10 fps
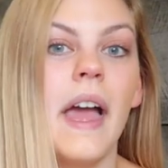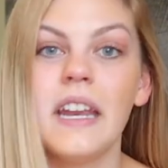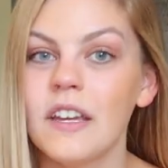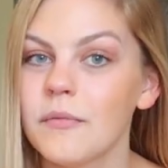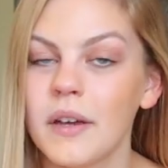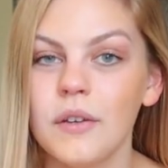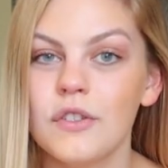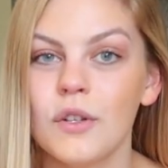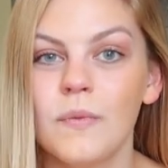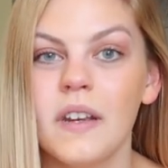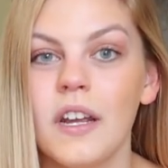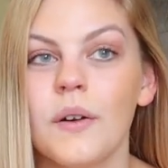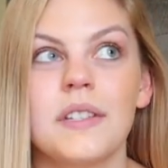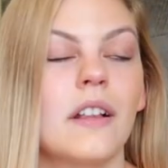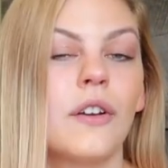any of my YouTube
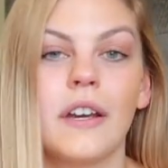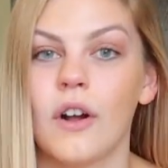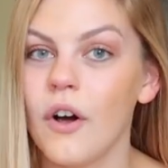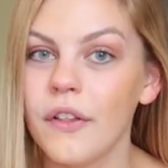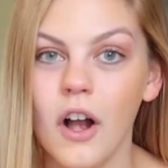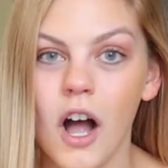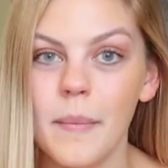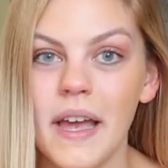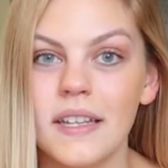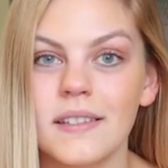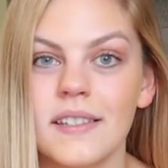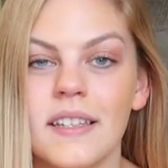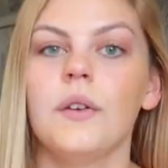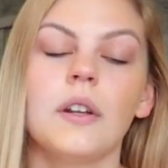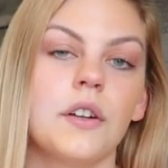videos. I look at all the comments.
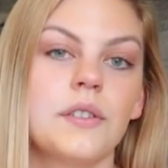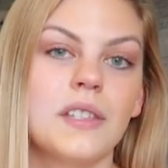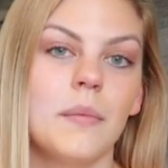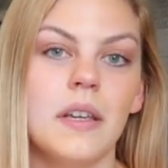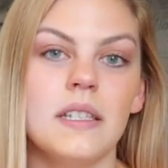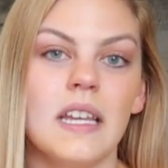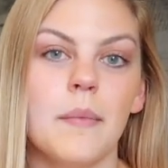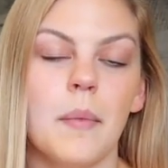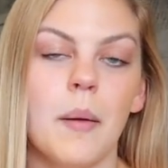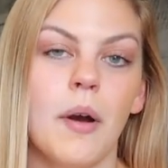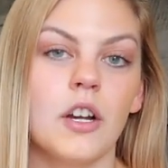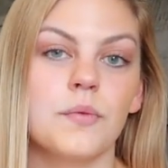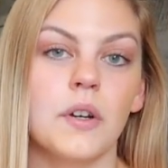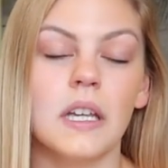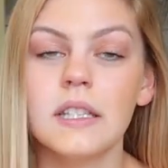You can also send me a DM on my
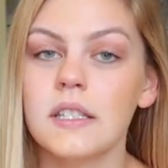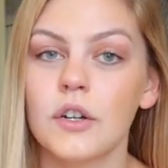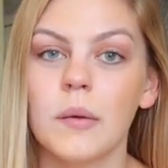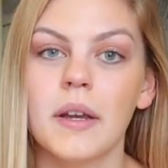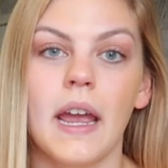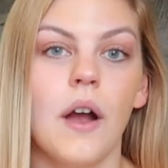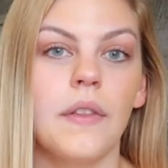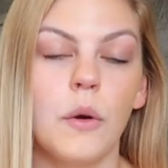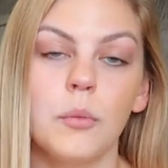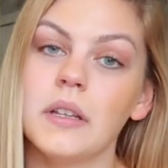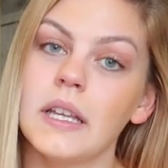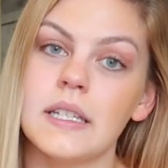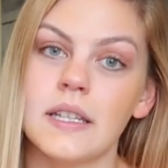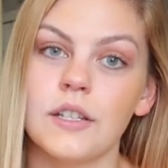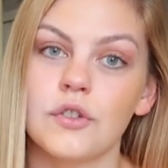Poshmark Instagram Instagram account that will be
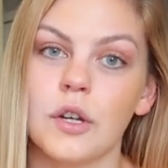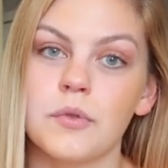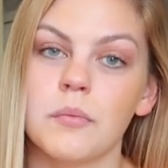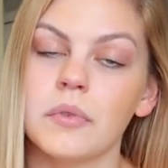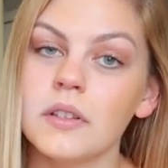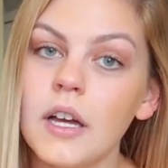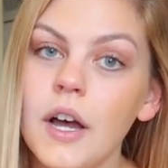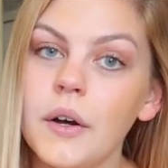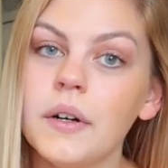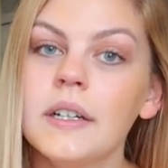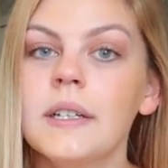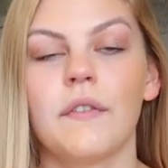linked in the description below.